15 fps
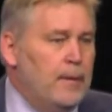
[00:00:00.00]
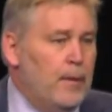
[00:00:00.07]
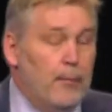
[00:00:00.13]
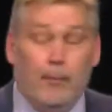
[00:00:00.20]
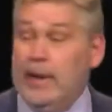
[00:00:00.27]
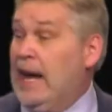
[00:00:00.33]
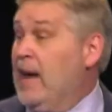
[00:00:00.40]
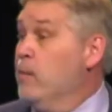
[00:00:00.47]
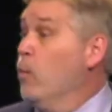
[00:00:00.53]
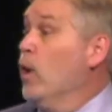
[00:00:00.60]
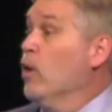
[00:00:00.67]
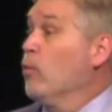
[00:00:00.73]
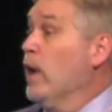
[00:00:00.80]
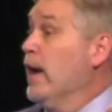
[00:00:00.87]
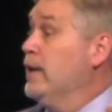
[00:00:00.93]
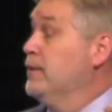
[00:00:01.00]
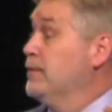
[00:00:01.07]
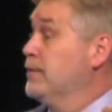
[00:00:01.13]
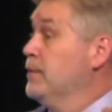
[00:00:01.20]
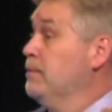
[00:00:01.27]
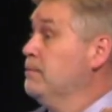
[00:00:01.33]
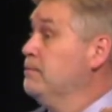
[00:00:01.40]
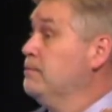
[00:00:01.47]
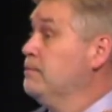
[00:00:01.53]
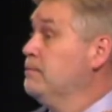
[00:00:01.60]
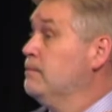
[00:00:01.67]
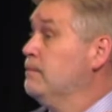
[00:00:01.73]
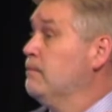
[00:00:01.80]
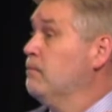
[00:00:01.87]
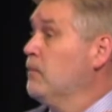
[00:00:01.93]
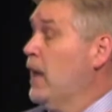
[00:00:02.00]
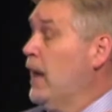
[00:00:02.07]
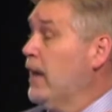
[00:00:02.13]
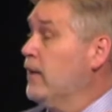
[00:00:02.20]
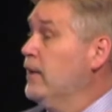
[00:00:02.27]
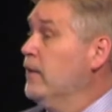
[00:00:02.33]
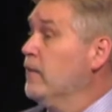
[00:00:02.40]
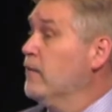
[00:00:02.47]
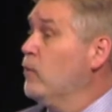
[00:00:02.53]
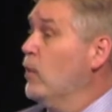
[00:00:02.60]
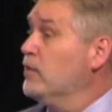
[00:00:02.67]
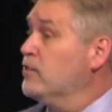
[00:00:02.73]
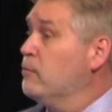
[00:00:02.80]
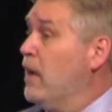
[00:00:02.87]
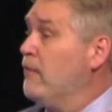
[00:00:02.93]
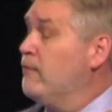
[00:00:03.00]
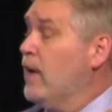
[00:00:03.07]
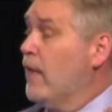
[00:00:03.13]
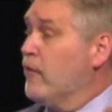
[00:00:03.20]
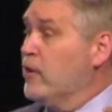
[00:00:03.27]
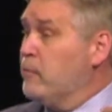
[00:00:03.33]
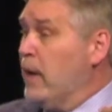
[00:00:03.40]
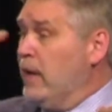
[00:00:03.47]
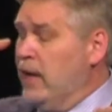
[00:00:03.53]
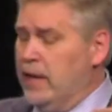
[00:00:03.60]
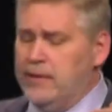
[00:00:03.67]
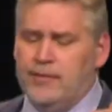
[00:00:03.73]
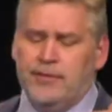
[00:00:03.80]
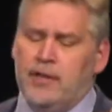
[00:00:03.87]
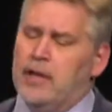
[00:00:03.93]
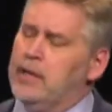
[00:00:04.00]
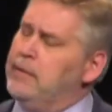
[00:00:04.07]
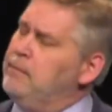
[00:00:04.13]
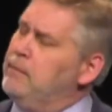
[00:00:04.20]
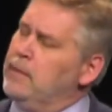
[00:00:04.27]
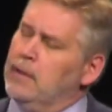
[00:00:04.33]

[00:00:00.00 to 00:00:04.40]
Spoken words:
But I am well raised. And I could hear the voice of my father in my head, son,